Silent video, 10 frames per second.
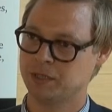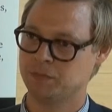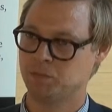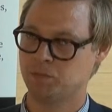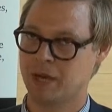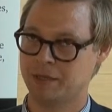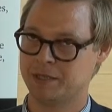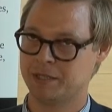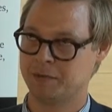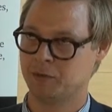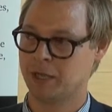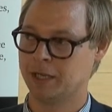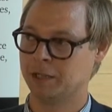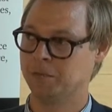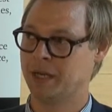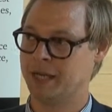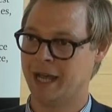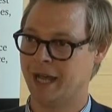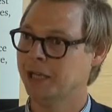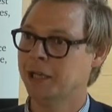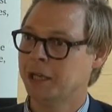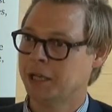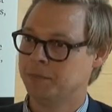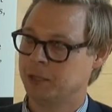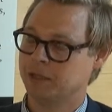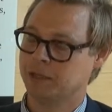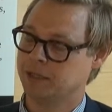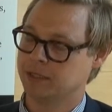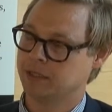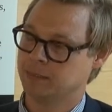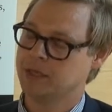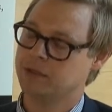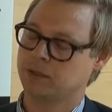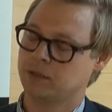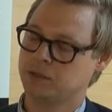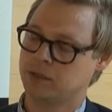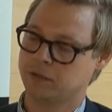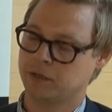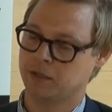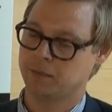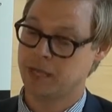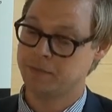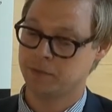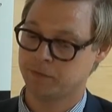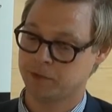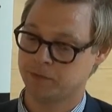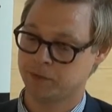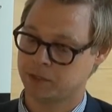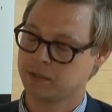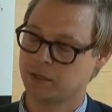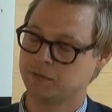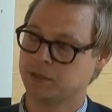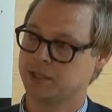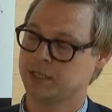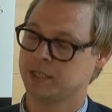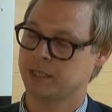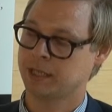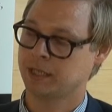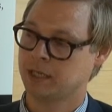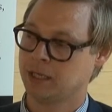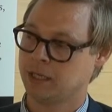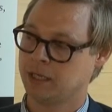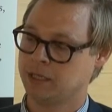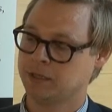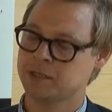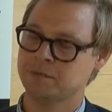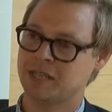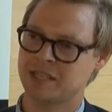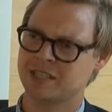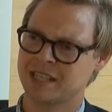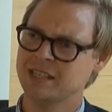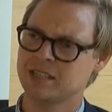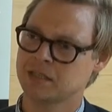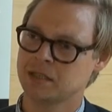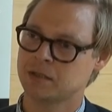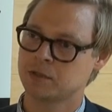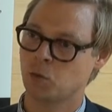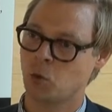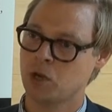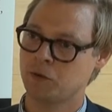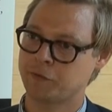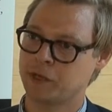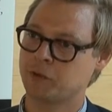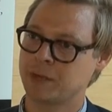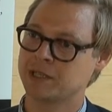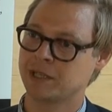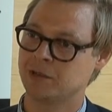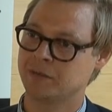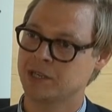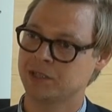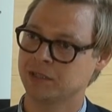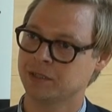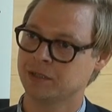it might seem a little banal, but the main conclusion of our paper for this conference is that it doesn't make sense to work with incremental innovation.